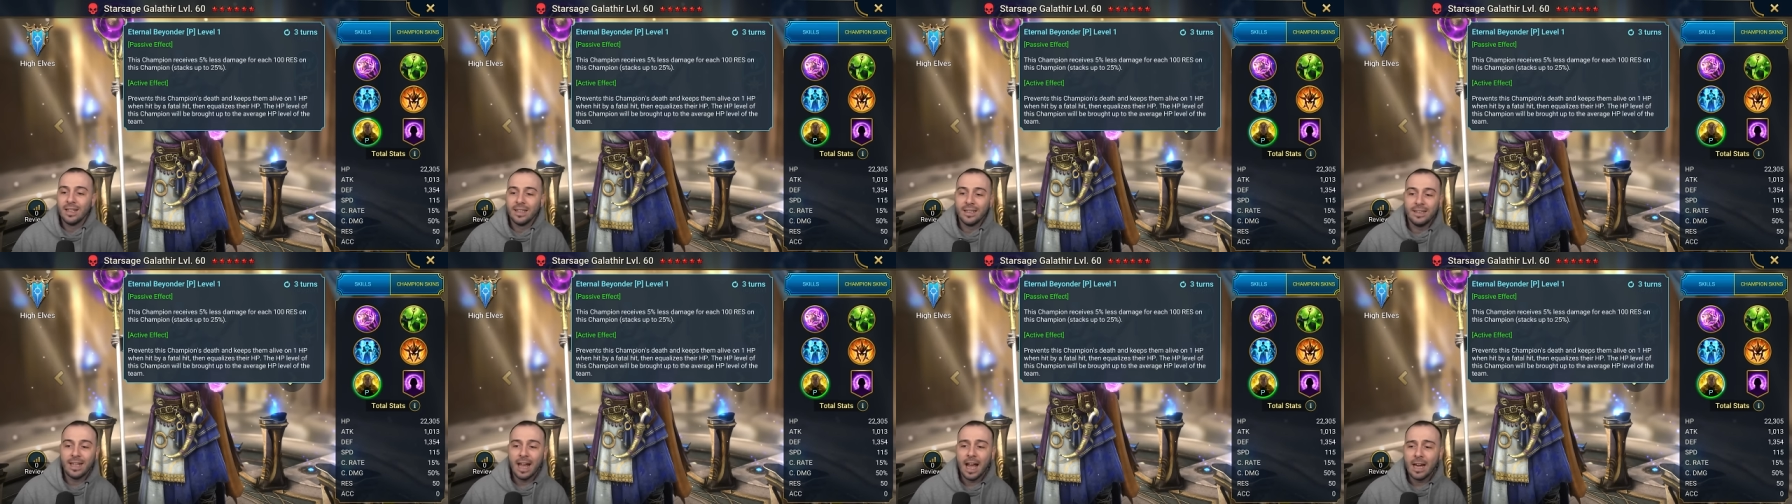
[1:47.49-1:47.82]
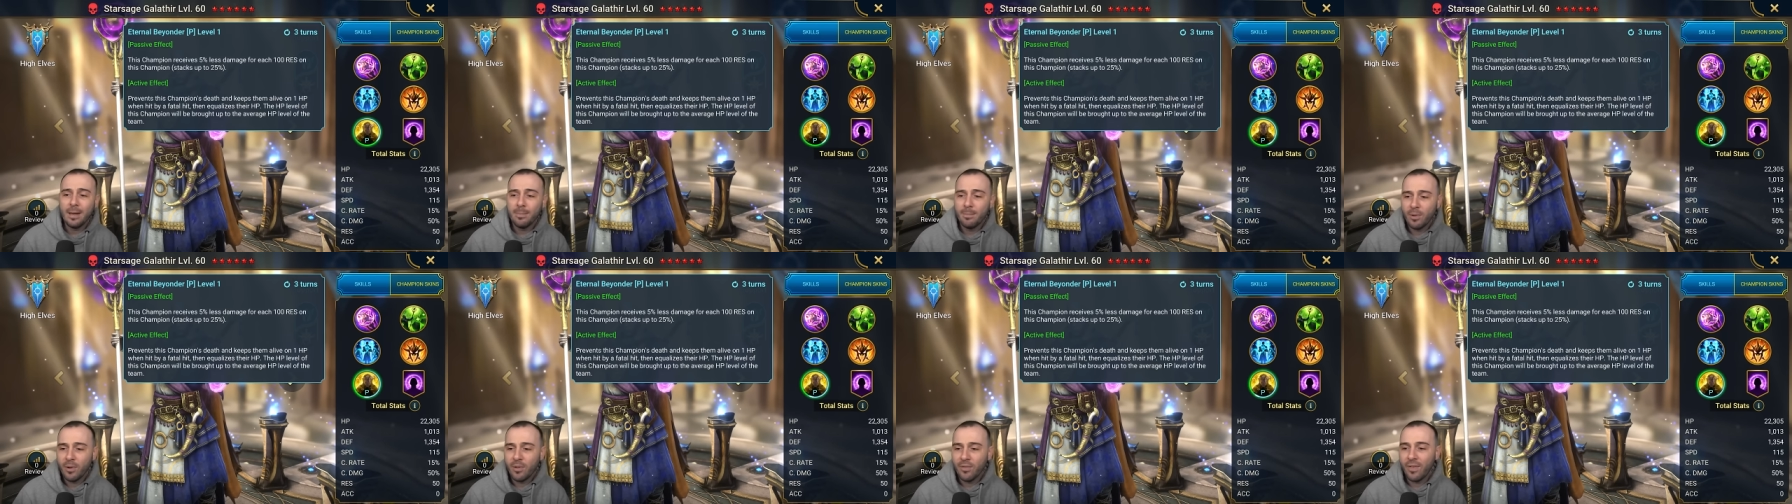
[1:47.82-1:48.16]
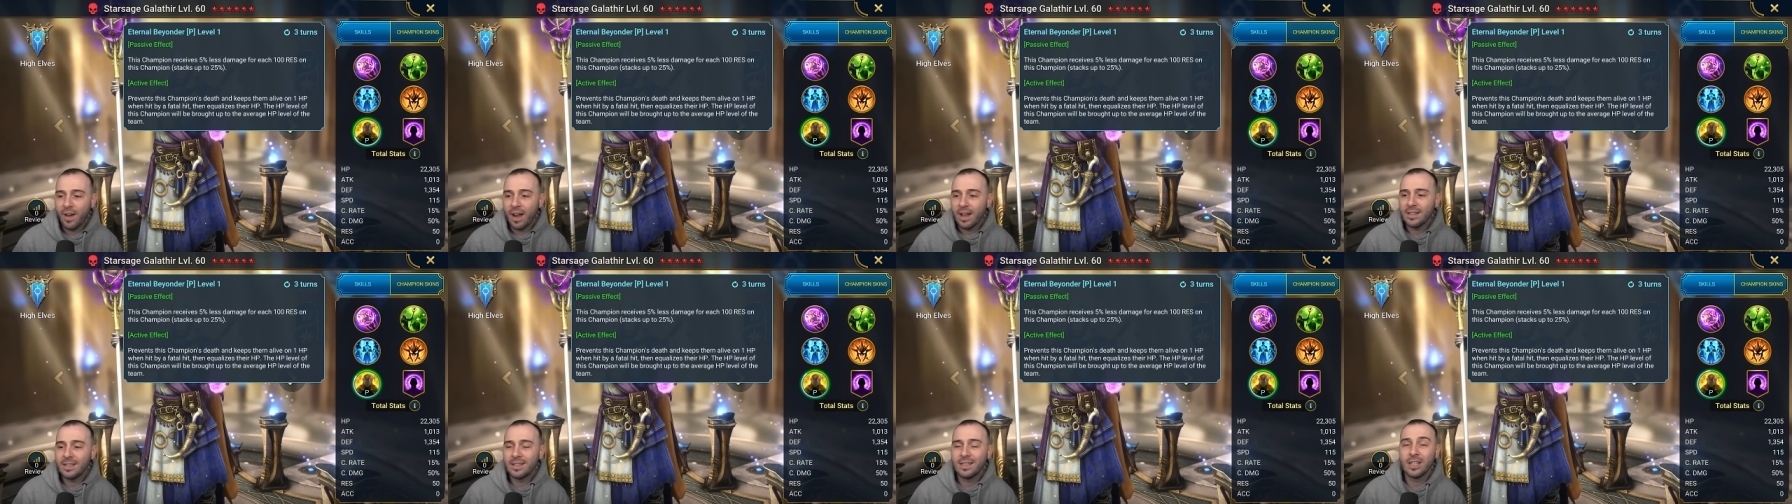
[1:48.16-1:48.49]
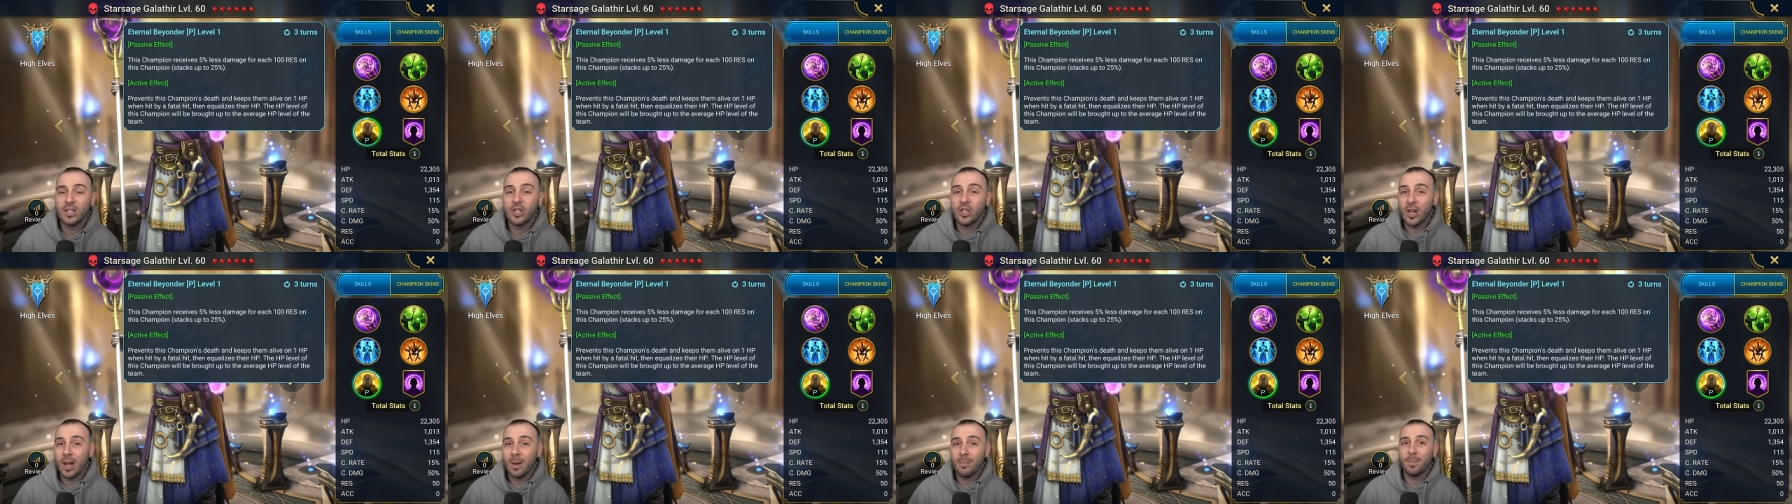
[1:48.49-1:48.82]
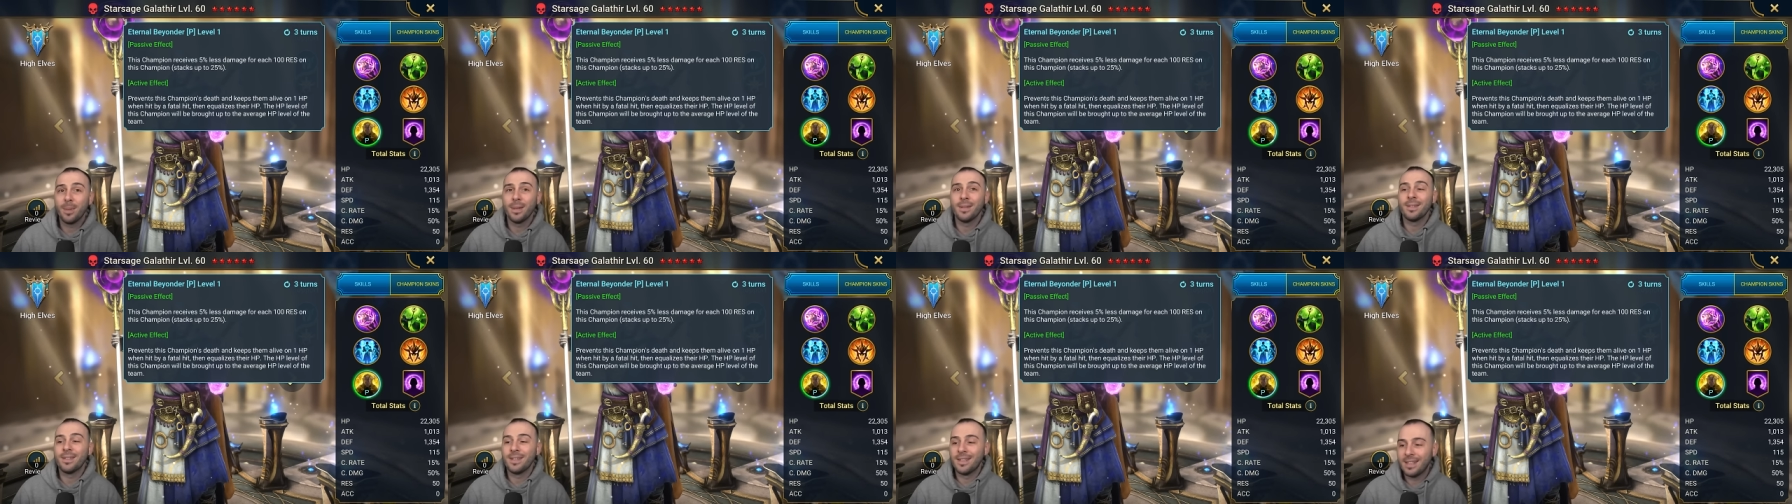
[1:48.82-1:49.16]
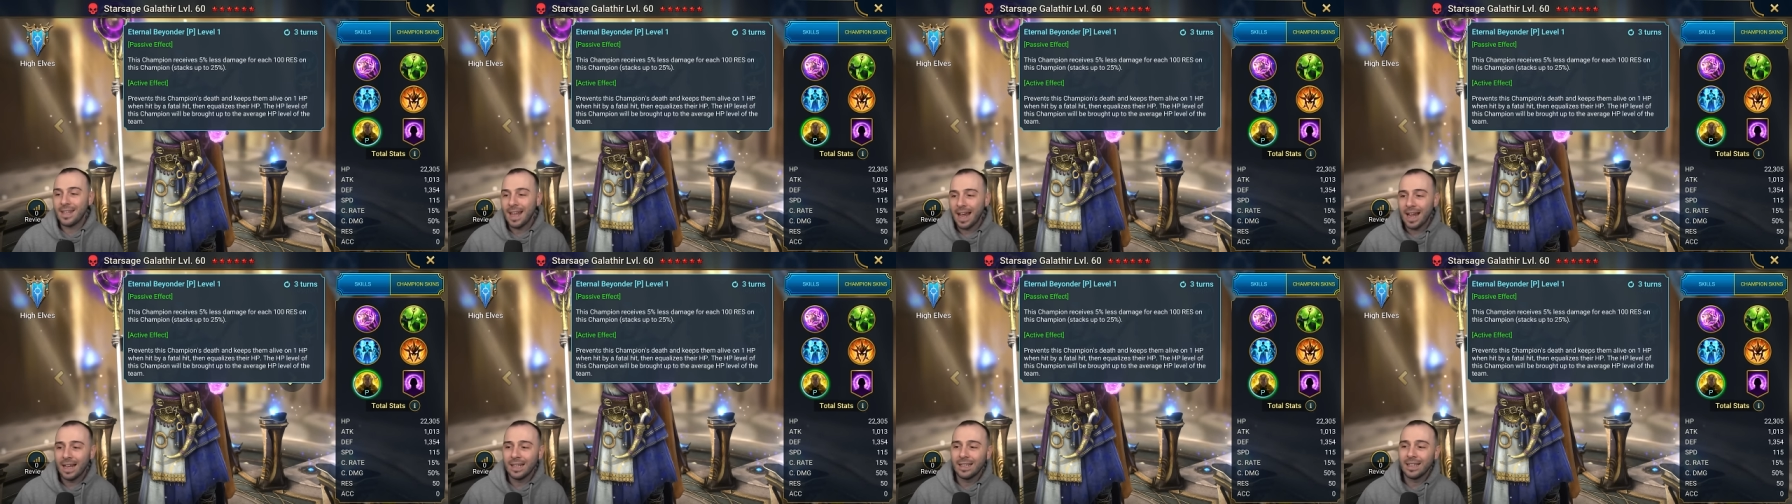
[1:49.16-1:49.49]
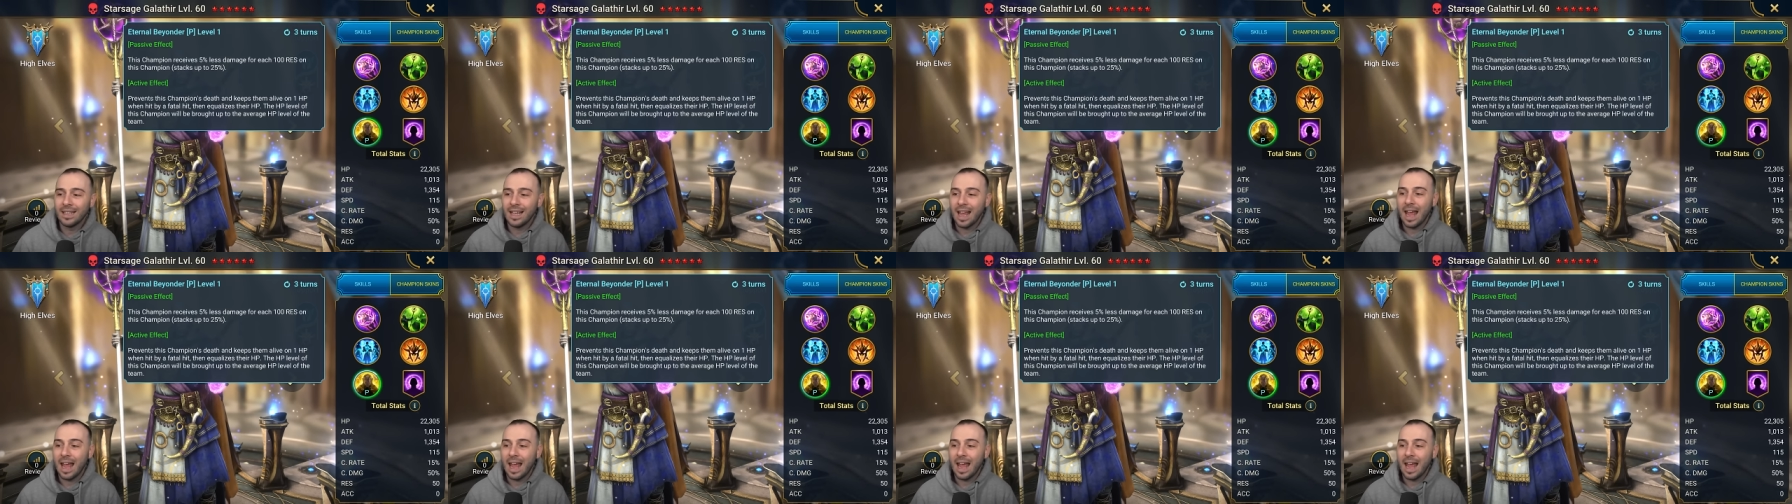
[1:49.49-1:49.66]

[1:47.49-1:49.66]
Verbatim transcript: Then prevents the champion's death